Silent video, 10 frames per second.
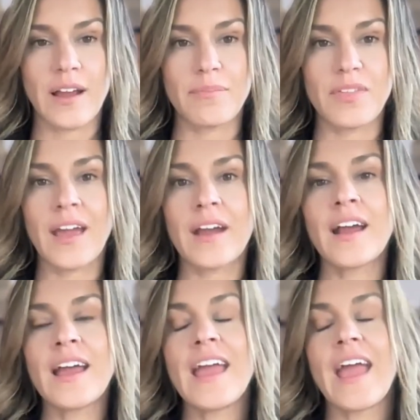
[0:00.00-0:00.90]
up there,
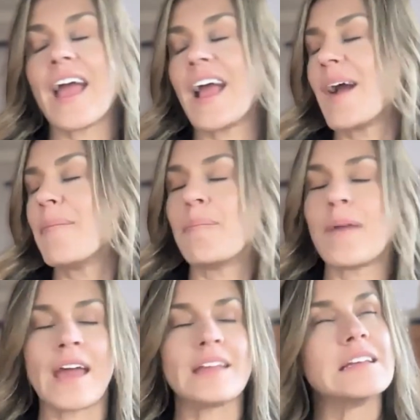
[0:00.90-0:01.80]

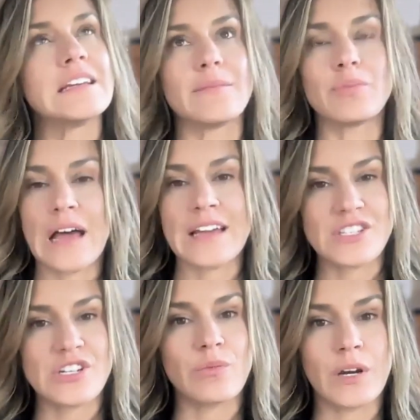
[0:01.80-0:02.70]
man, it
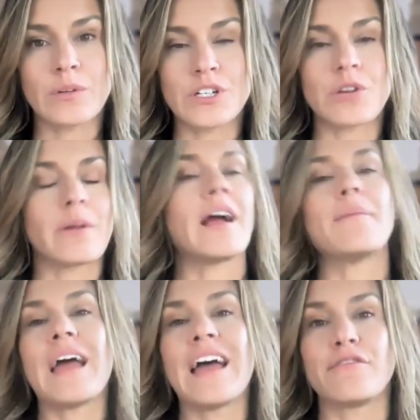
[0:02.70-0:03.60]
applies to where we're showing
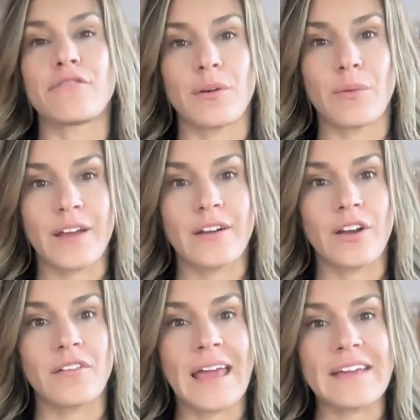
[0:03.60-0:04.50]
up everywhere in
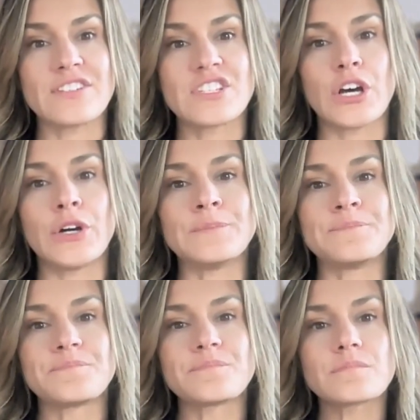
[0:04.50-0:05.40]
our life. So
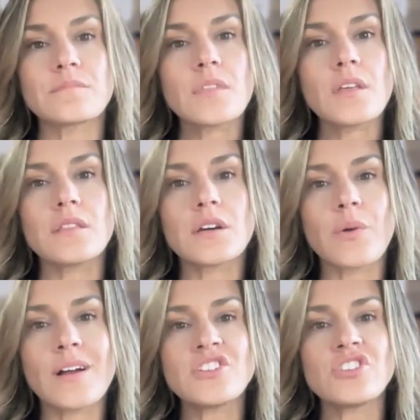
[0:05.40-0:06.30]
the
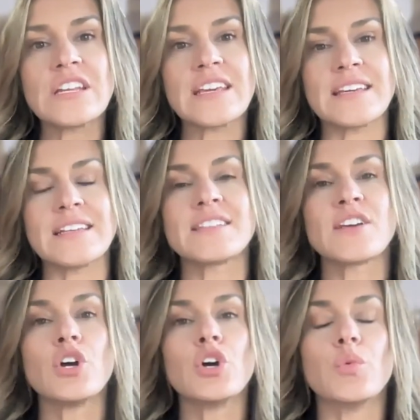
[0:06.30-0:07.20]
question is,
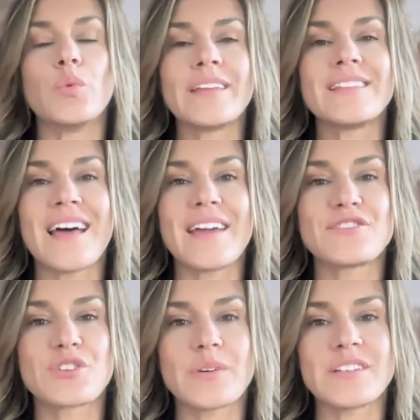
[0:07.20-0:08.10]
when life
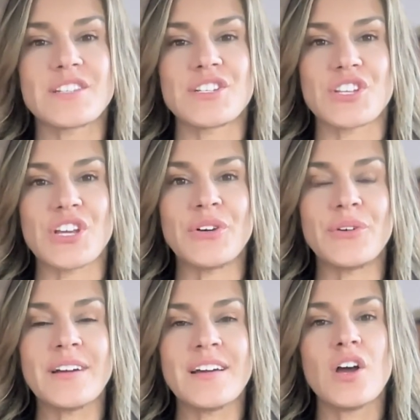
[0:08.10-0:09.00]
squeezes
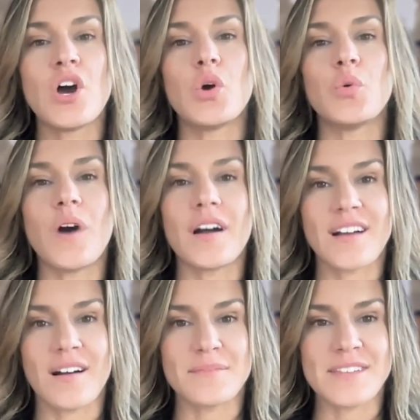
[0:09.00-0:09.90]
you, what
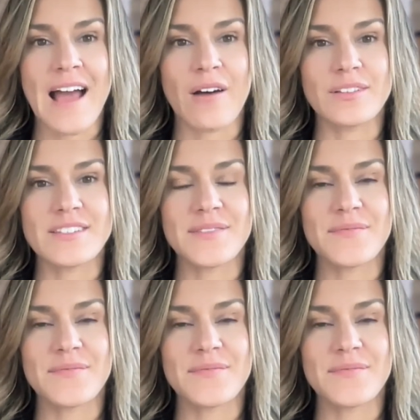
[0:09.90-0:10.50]
comes out?